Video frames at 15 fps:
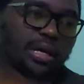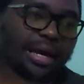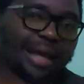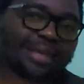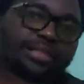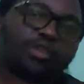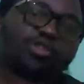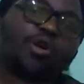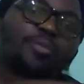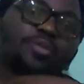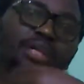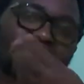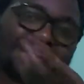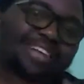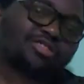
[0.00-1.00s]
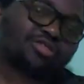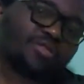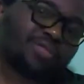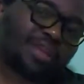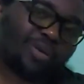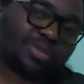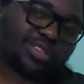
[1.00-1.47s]
and the communication
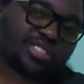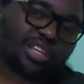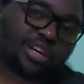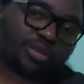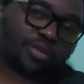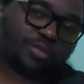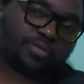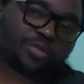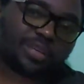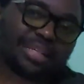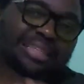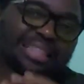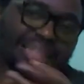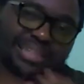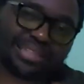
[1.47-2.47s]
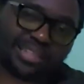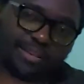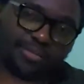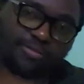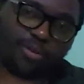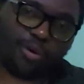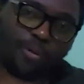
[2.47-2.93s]
of language thereof in the
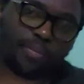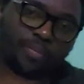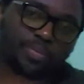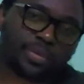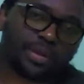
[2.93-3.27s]
written form,